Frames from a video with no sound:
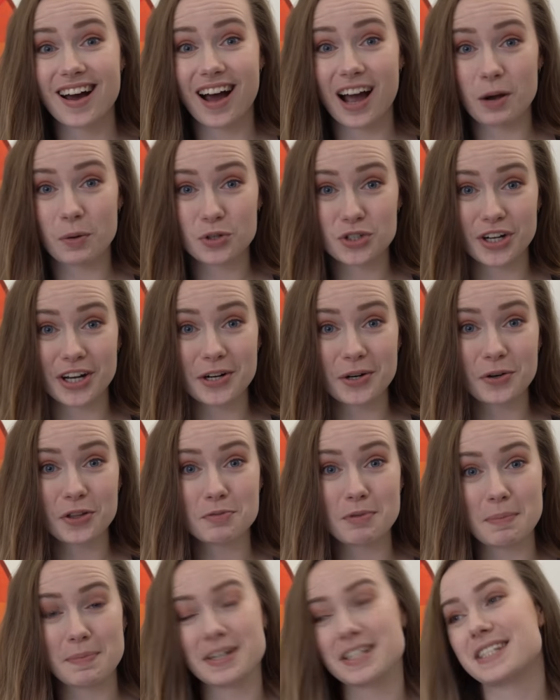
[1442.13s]
I will try and hold
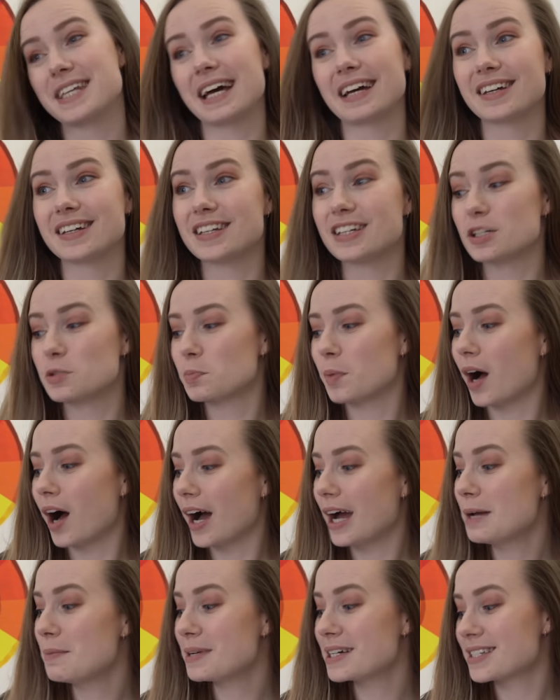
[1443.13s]
them up in a second, but
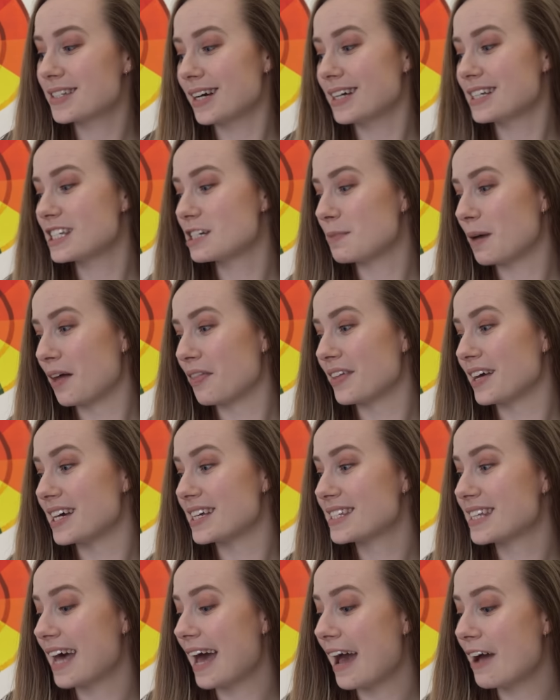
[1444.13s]
I'm excited about this.